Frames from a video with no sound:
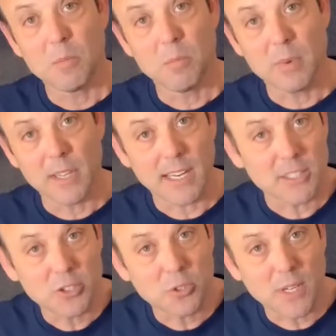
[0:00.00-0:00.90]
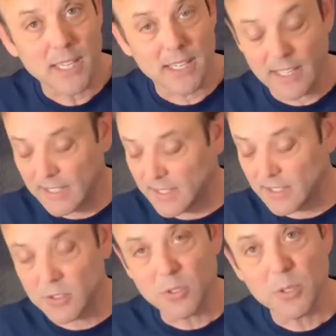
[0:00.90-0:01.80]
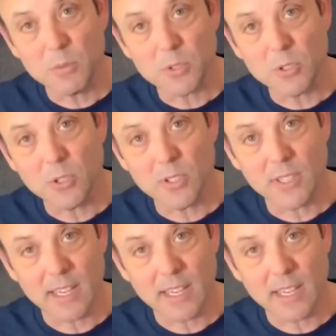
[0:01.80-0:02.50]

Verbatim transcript: But I just tried it, and then soon it was on.